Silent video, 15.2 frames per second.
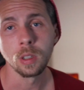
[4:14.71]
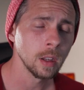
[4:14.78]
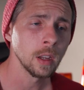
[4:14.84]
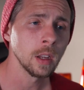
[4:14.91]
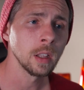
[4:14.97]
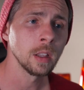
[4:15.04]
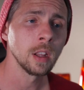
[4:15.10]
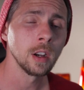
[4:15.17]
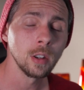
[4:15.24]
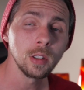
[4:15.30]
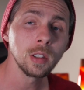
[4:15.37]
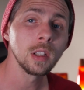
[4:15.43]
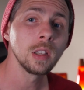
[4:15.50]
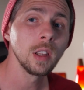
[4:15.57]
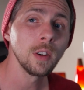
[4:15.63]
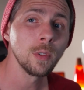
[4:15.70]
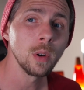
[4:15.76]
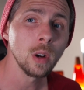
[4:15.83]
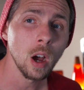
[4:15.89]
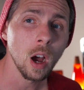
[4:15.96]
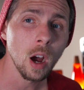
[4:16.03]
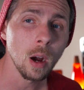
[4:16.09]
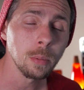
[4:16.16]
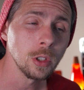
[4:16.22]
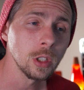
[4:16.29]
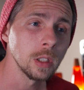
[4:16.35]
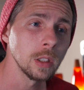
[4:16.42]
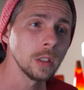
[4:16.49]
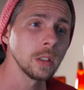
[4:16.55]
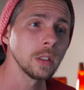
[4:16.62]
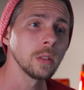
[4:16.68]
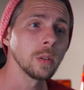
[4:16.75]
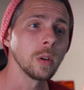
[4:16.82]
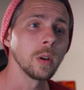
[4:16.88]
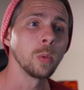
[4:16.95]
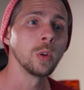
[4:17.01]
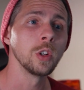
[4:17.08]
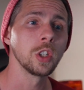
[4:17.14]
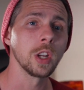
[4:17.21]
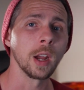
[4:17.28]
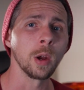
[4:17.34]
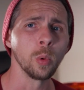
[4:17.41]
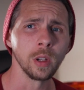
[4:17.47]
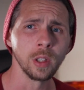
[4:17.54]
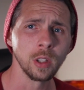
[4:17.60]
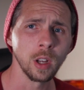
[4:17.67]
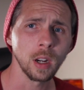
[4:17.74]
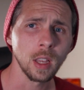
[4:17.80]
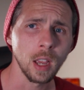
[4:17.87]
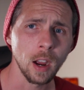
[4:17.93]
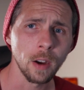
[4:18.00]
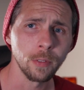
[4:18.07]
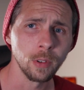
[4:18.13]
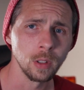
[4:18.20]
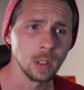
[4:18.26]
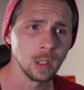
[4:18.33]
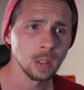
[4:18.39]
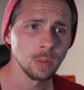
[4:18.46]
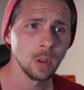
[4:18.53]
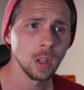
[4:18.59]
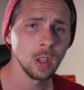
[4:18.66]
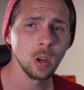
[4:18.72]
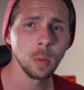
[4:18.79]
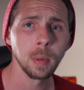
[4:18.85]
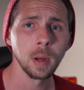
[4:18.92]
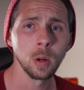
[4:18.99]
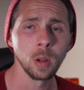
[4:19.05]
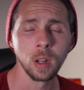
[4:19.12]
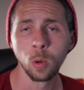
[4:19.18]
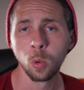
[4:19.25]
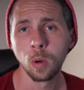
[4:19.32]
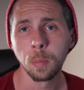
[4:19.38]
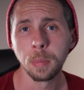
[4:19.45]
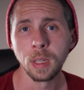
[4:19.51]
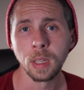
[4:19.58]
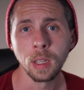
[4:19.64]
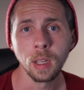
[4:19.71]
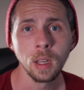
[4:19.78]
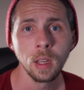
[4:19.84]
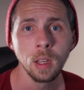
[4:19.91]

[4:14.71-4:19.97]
Uh, there is a different option which I will not cover in this video, but it would be